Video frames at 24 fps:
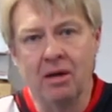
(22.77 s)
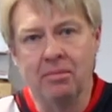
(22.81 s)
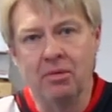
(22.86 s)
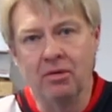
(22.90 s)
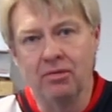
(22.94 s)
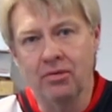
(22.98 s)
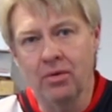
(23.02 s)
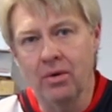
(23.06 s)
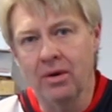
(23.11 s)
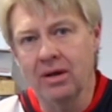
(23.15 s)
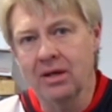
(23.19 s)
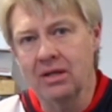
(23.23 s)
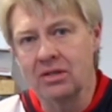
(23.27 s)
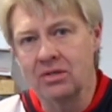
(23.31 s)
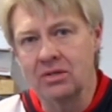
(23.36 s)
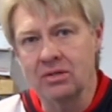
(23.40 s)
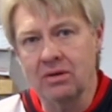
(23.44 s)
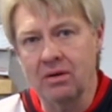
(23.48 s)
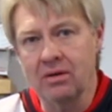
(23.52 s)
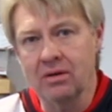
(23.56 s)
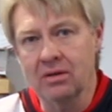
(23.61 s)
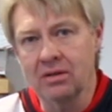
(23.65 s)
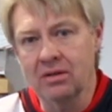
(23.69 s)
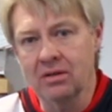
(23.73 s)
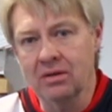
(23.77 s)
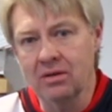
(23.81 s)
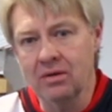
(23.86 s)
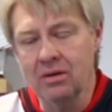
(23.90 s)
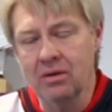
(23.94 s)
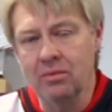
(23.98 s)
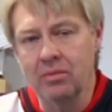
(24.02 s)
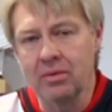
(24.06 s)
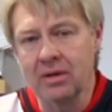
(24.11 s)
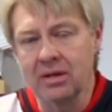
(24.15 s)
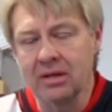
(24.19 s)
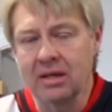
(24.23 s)
Before I get started though,
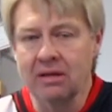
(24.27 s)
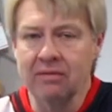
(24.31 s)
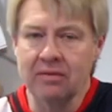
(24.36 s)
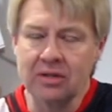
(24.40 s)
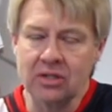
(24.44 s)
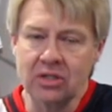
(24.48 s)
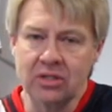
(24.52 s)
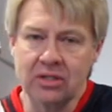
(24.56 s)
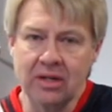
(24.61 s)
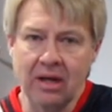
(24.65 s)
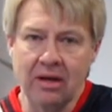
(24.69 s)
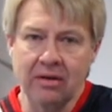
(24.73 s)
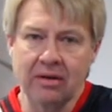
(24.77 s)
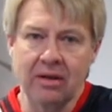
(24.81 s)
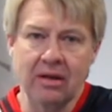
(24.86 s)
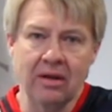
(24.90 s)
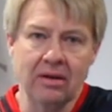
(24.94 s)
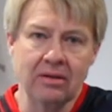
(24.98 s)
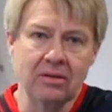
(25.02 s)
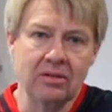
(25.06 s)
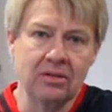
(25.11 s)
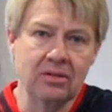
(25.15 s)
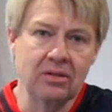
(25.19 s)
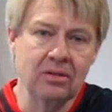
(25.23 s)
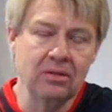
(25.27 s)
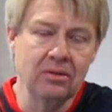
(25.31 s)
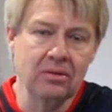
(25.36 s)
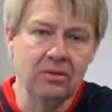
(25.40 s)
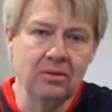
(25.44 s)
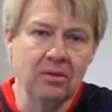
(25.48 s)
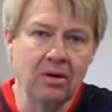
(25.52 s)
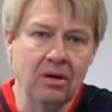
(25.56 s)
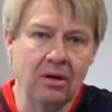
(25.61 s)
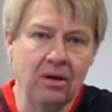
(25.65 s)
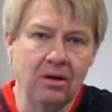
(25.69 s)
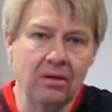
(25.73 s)
I want to give a shout out
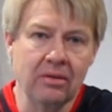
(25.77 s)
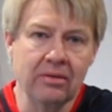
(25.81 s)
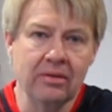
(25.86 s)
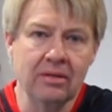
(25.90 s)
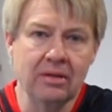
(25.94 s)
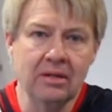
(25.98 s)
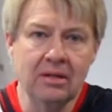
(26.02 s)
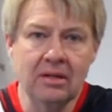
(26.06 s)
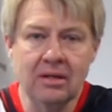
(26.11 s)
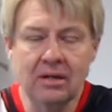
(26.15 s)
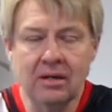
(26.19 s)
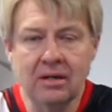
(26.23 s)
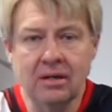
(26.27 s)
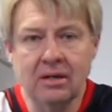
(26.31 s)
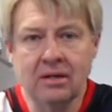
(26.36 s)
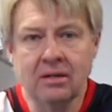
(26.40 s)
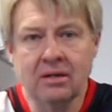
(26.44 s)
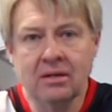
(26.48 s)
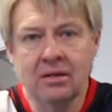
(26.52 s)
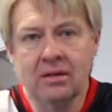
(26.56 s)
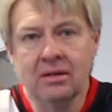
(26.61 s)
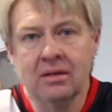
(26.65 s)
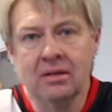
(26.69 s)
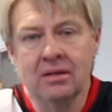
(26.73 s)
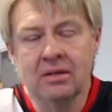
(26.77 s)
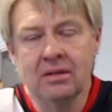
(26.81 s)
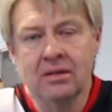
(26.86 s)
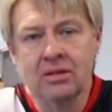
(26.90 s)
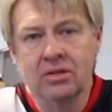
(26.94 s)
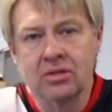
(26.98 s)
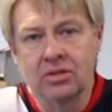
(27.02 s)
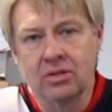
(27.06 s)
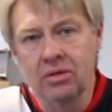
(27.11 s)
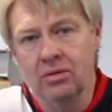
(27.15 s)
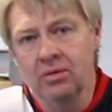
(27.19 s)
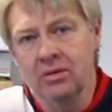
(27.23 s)
to all the
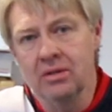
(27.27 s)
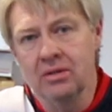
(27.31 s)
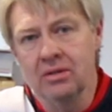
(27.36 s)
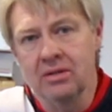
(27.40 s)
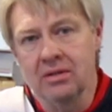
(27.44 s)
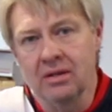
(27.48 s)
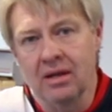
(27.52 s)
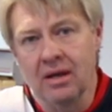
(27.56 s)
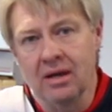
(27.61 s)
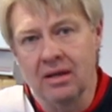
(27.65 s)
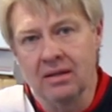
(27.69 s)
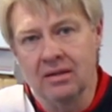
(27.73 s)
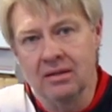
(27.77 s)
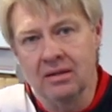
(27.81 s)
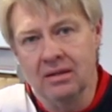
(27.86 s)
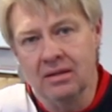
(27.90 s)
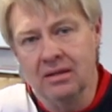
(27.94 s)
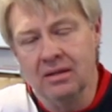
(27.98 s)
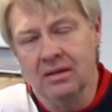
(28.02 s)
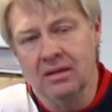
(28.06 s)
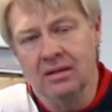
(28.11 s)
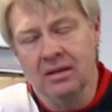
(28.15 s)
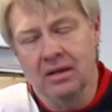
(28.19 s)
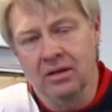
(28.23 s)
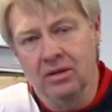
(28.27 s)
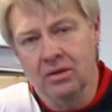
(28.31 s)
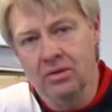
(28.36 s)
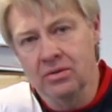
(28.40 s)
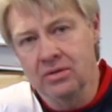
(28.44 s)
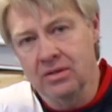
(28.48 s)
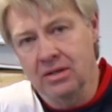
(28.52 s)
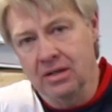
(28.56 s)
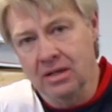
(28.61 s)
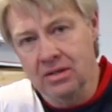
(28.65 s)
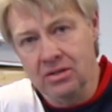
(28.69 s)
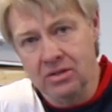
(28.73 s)
students at the
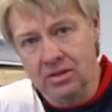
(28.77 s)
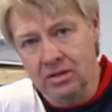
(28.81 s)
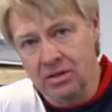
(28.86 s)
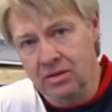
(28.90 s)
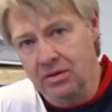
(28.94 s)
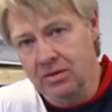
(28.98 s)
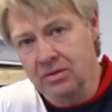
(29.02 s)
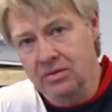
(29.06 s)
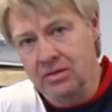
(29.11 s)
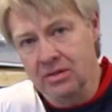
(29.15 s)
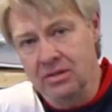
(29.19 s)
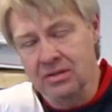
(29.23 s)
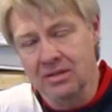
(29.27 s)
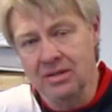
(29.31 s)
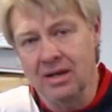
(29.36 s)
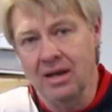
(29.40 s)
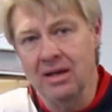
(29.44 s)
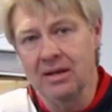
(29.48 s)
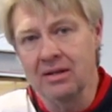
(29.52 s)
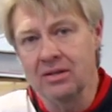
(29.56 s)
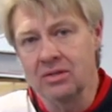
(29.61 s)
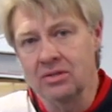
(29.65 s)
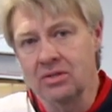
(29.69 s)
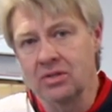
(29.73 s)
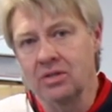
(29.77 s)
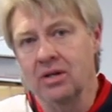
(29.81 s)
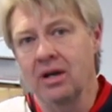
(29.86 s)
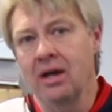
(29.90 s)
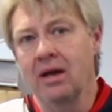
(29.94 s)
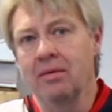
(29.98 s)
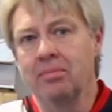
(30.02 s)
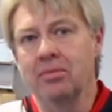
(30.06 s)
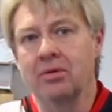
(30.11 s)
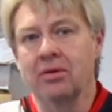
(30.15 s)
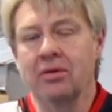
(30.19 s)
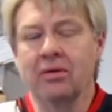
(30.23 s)
Acoustic Engineering Society's
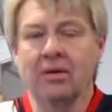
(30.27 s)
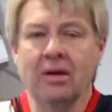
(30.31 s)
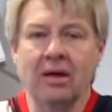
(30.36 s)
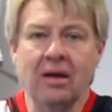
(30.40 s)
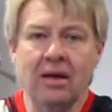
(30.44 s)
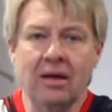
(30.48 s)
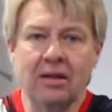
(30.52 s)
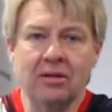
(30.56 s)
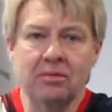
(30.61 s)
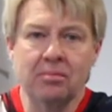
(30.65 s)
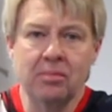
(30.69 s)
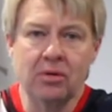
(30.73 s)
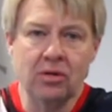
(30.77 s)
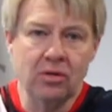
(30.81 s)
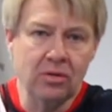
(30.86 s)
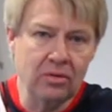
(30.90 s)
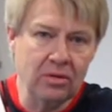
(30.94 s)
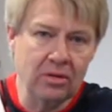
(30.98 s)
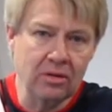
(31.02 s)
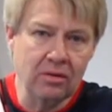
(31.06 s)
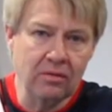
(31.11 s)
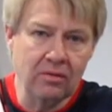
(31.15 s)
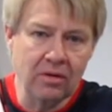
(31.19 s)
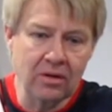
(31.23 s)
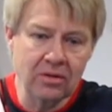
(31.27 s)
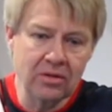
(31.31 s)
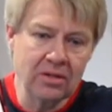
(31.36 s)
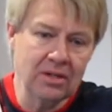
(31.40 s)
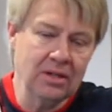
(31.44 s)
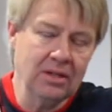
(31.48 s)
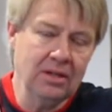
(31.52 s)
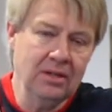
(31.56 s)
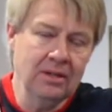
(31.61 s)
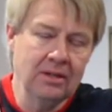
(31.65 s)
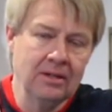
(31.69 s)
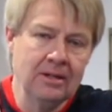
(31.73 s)
chapter at Purdue
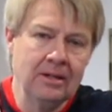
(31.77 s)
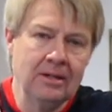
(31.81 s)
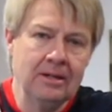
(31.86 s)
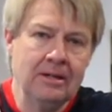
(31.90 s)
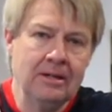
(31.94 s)
University.